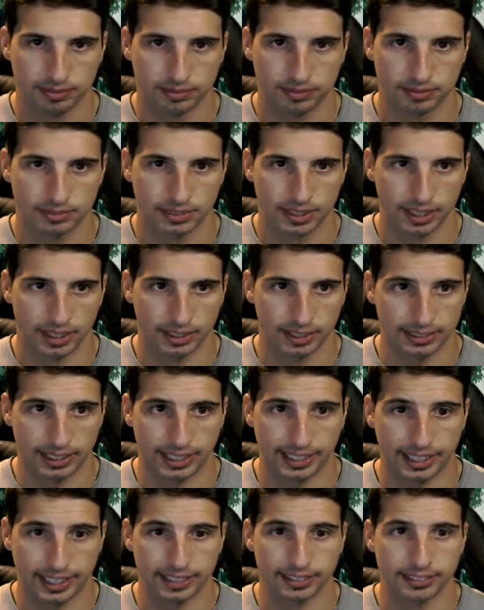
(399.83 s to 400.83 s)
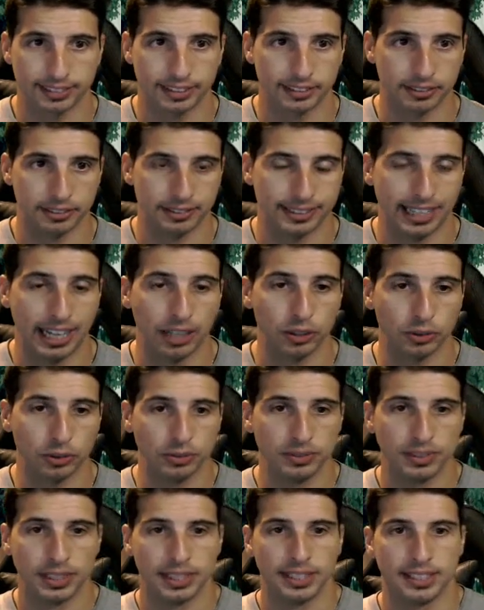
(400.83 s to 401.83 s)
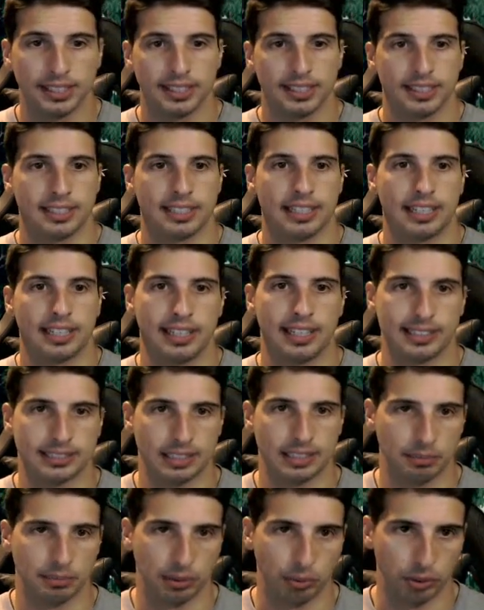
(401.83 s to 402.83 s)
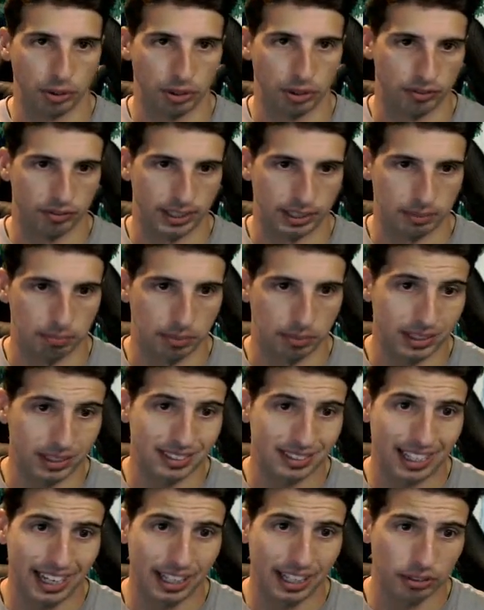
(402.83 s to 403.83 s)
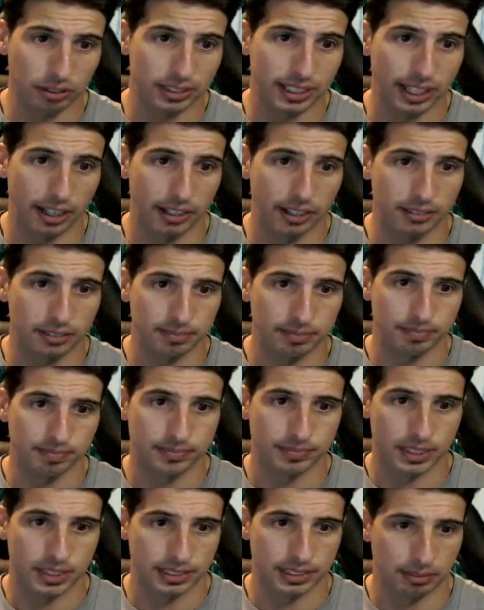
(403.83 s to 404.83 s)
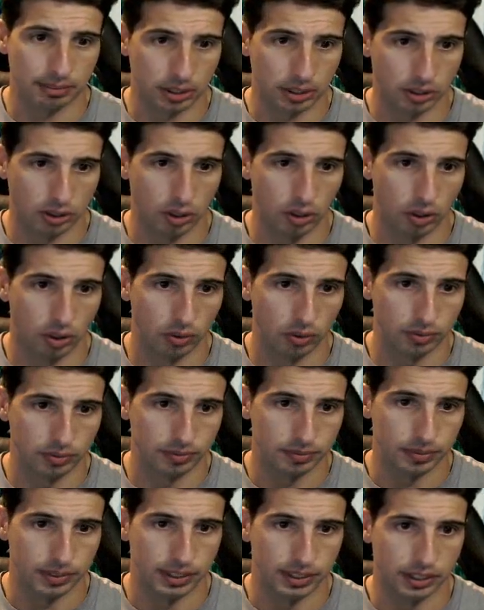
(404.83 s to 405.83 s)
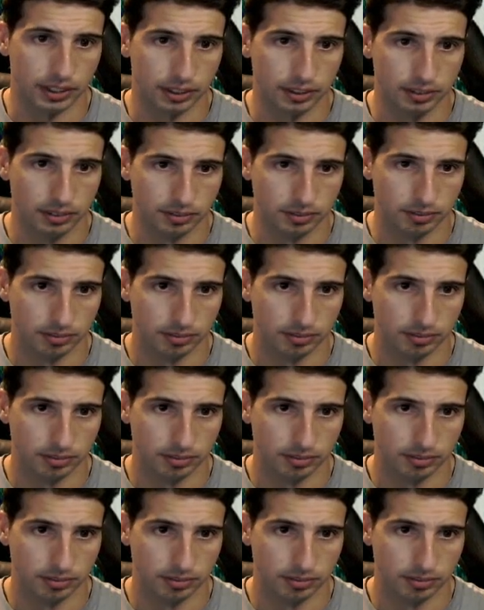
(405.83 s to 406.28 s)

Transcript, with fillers: Because I got another Nalu. That's gonna be a Warrior of Light. But I don't care, because I'm gonna go here.